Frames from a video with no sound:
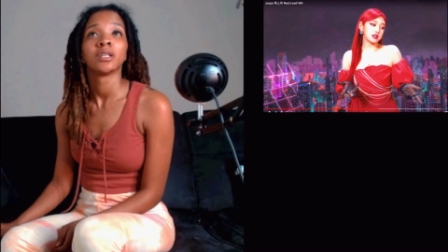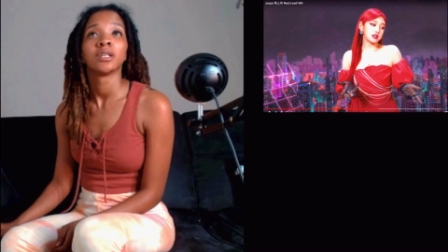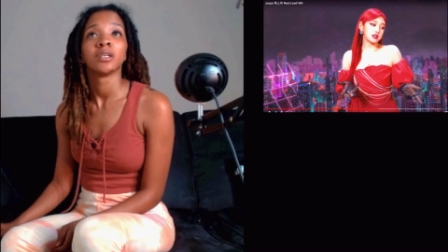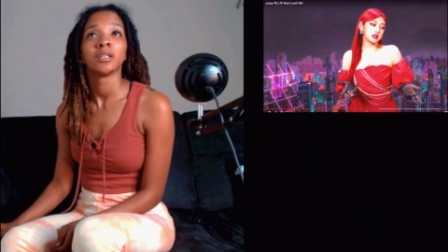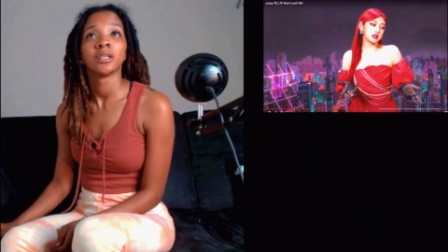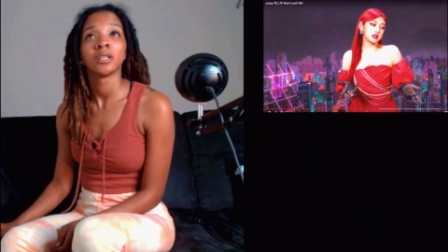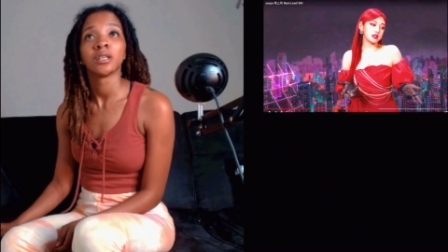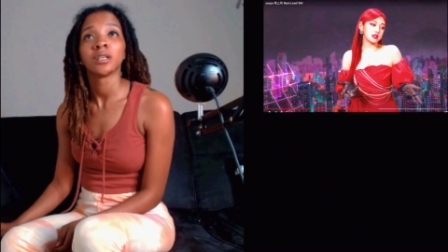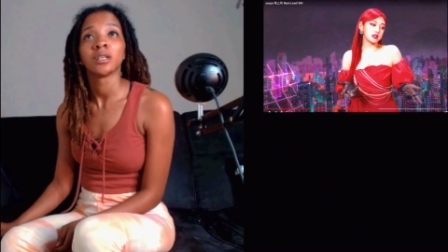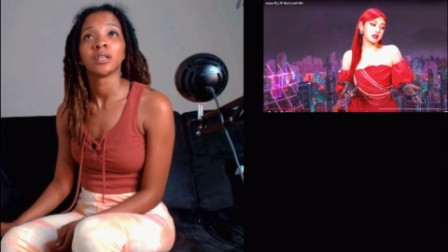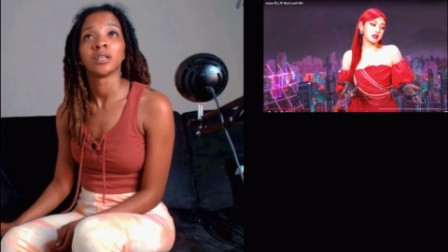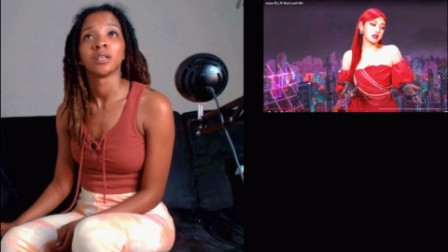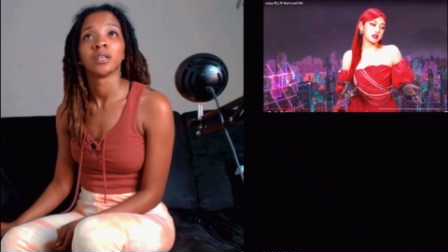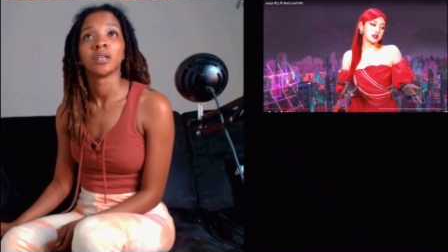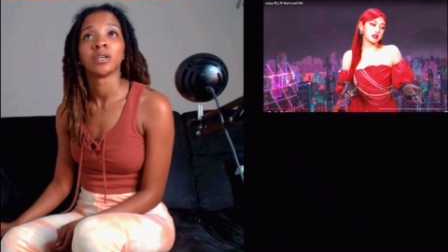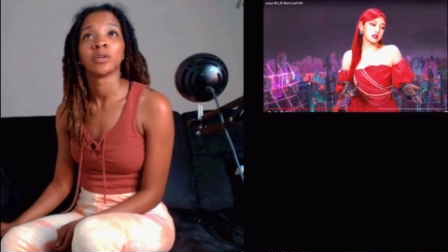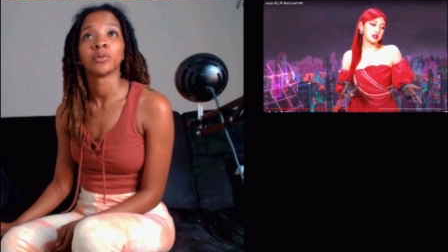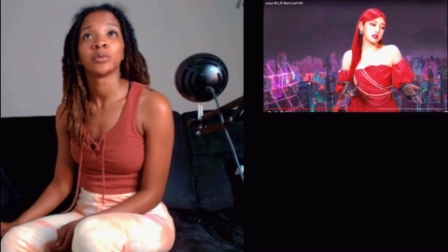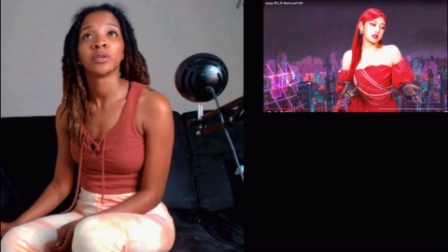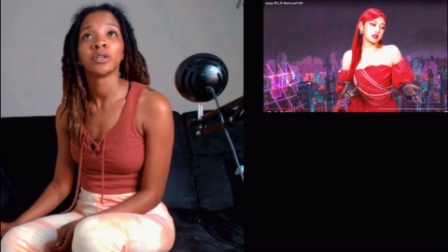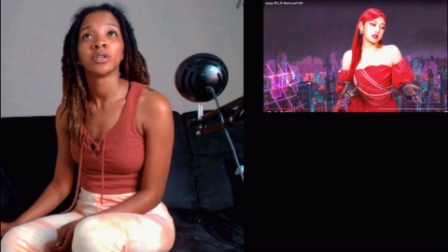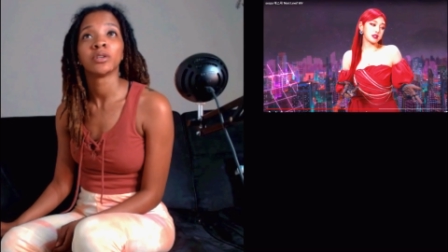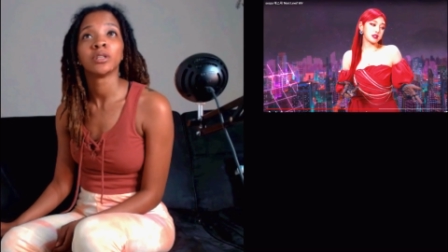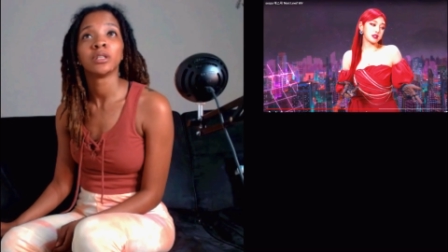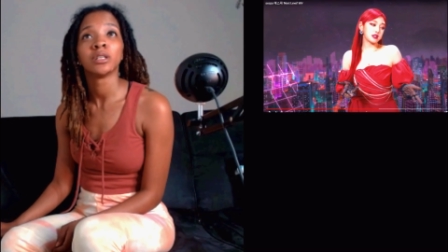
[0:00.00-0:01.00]
Yeah, and
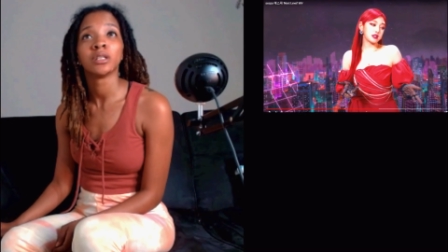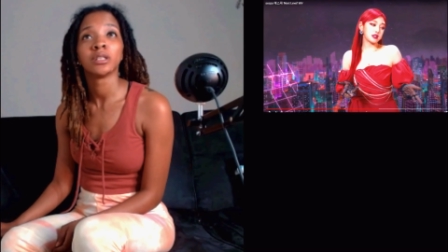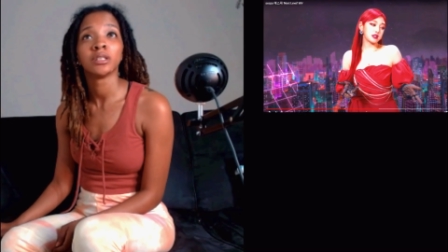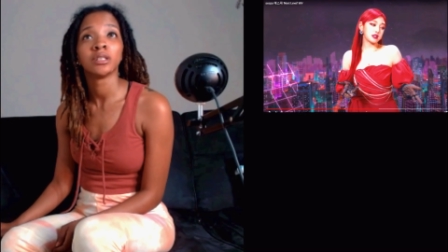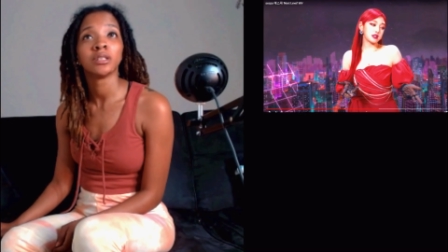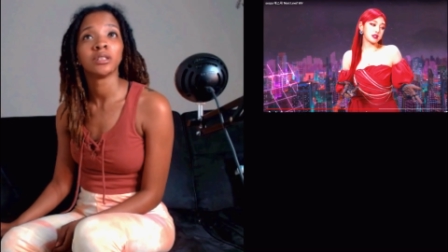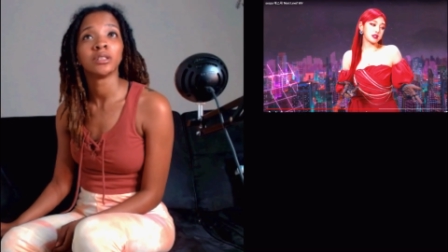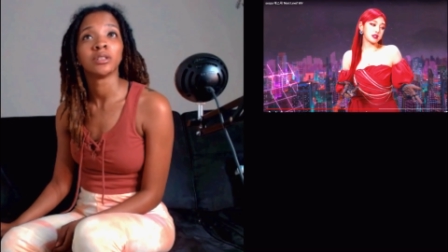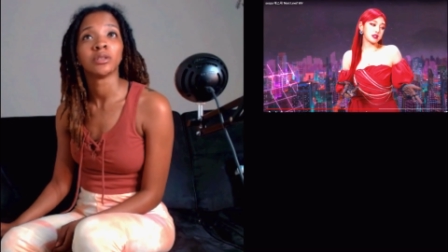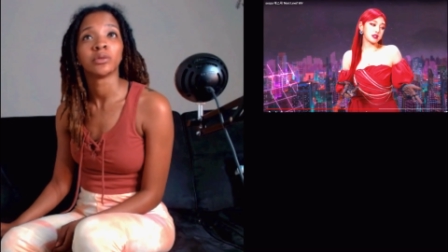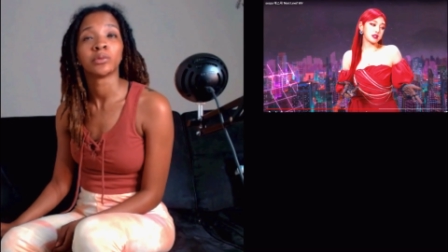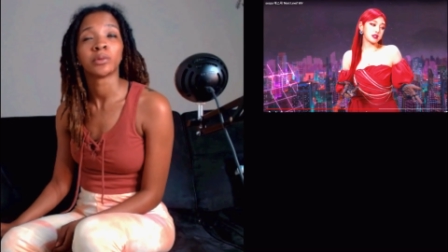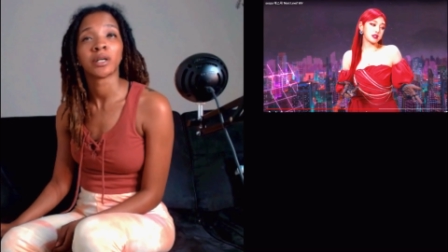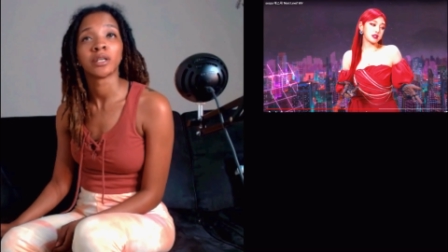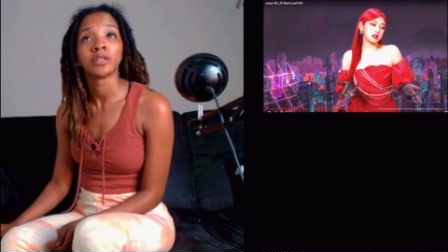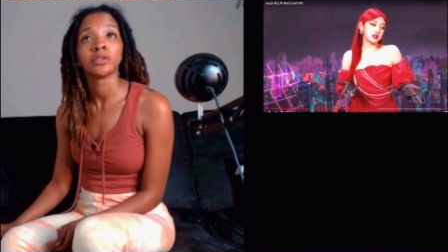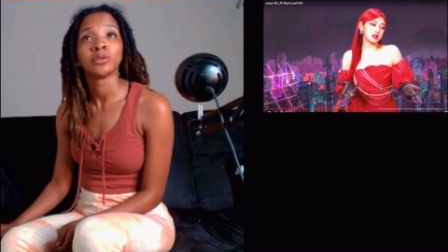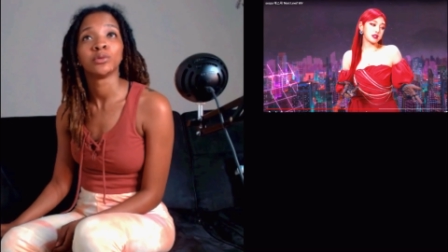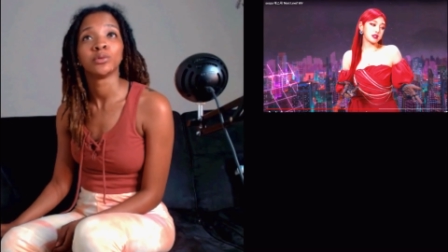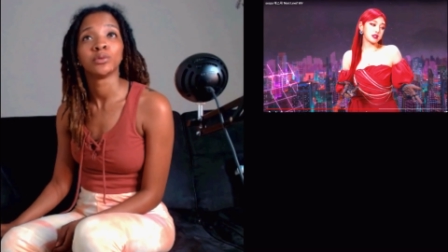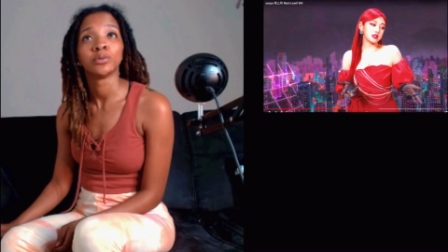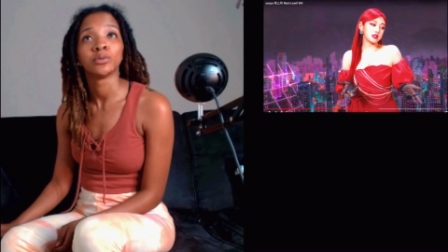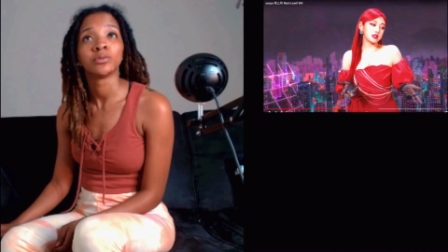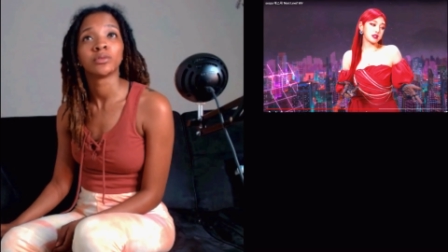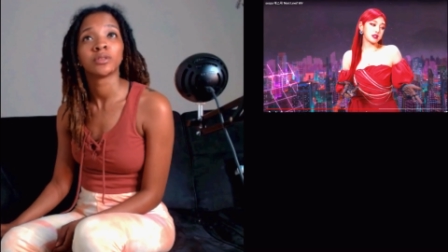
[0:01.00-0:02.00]
we gonna look good while
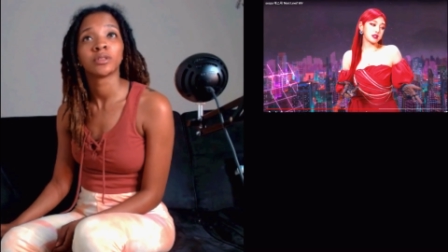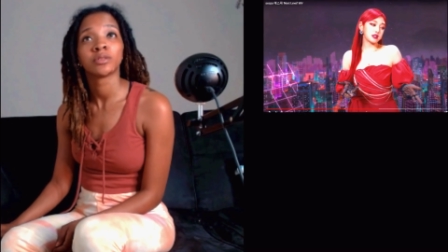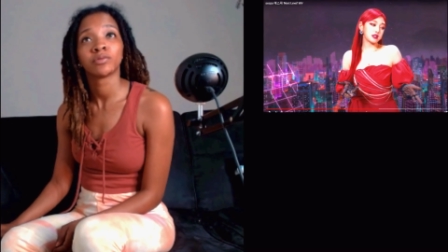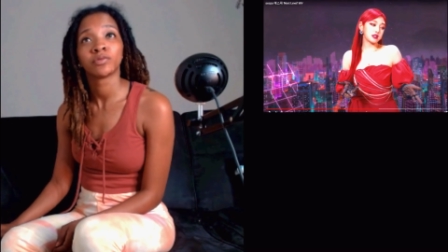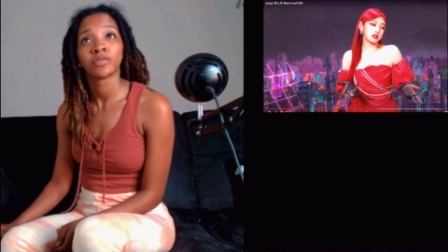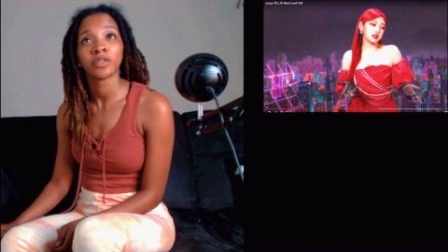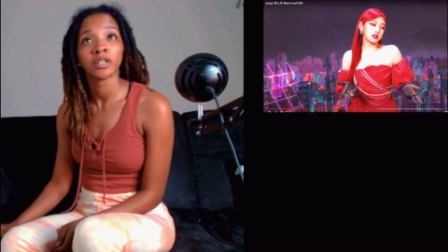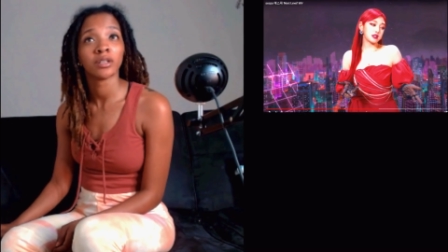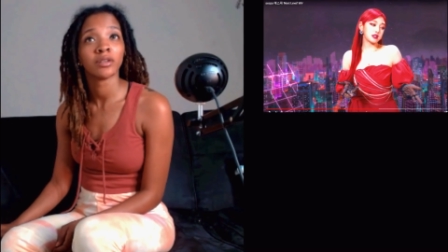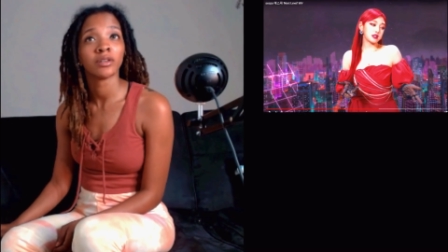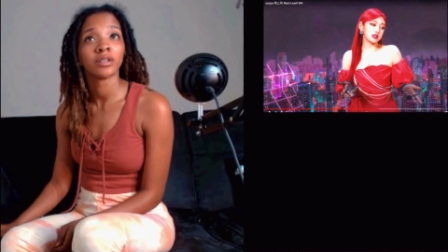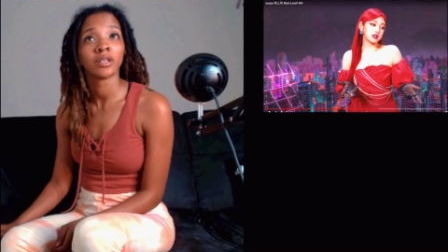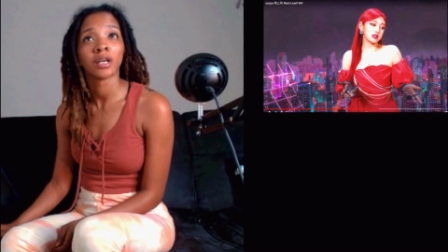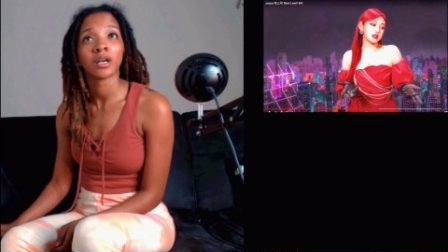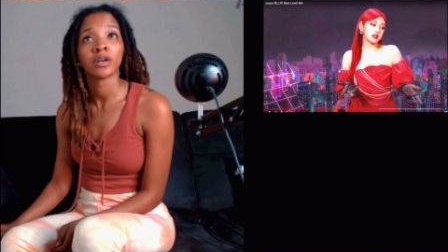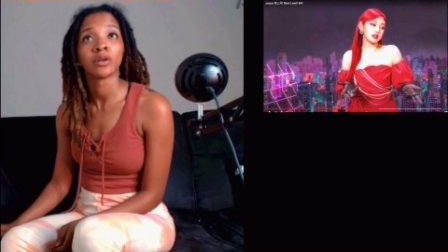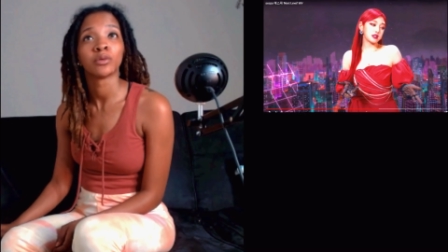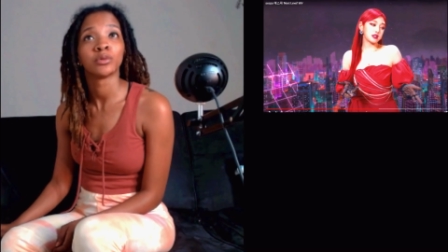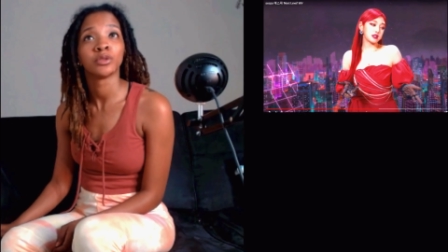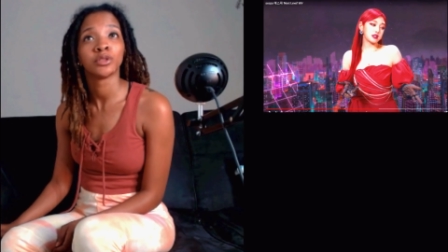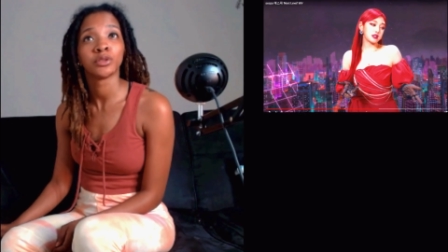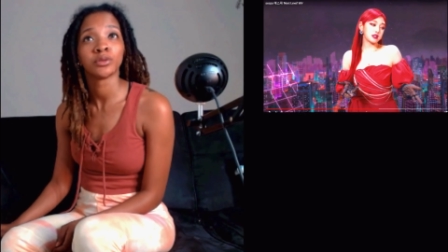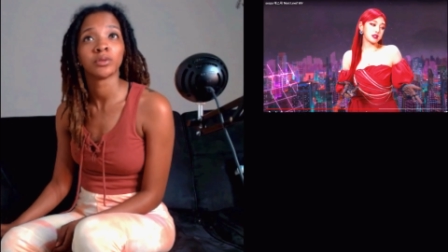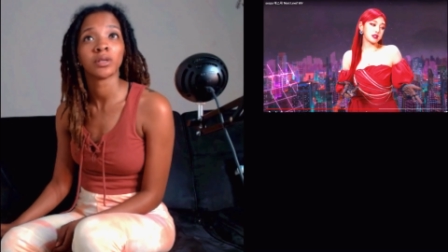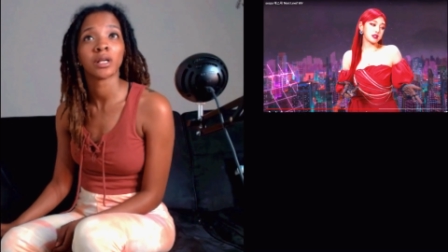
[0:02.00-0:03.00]
you figuring out
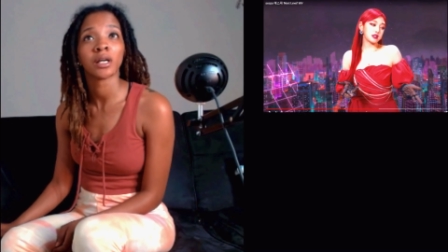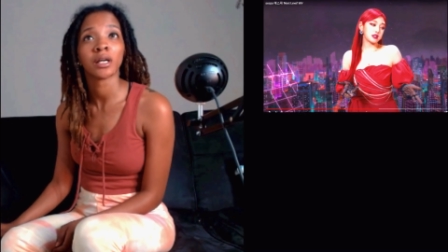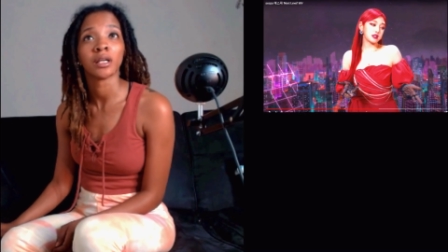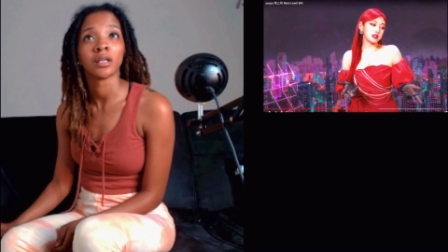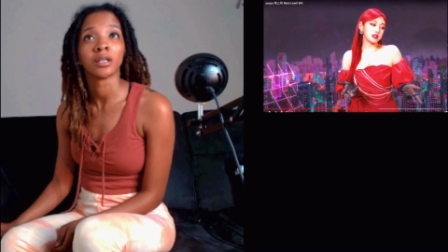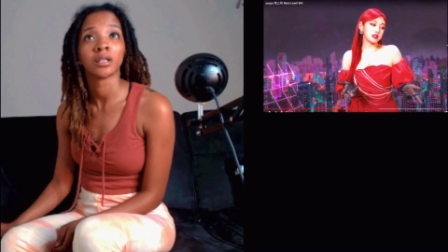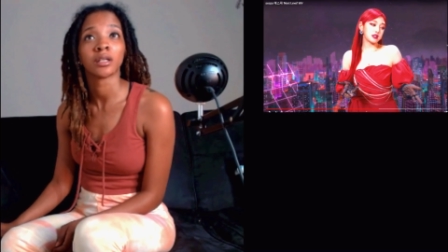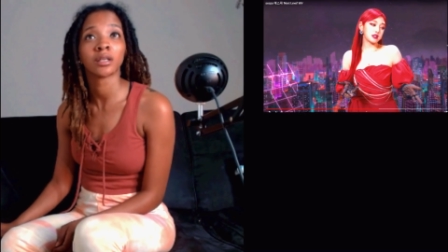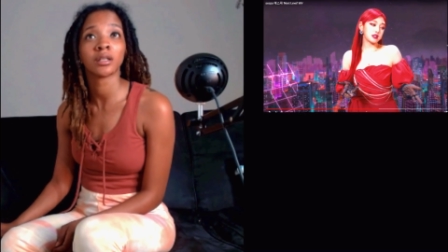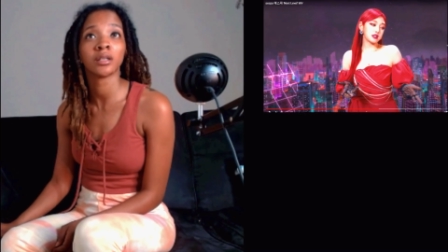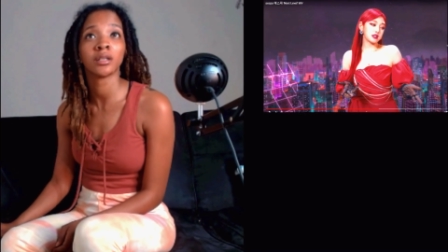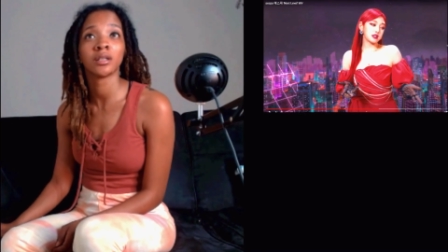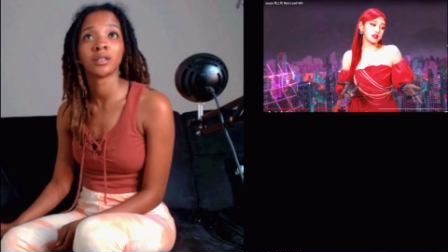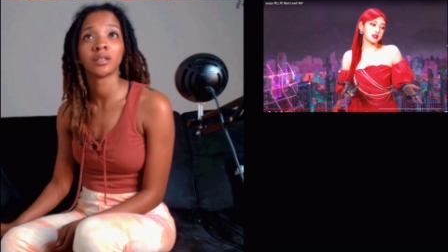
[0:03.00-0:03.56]
what you like.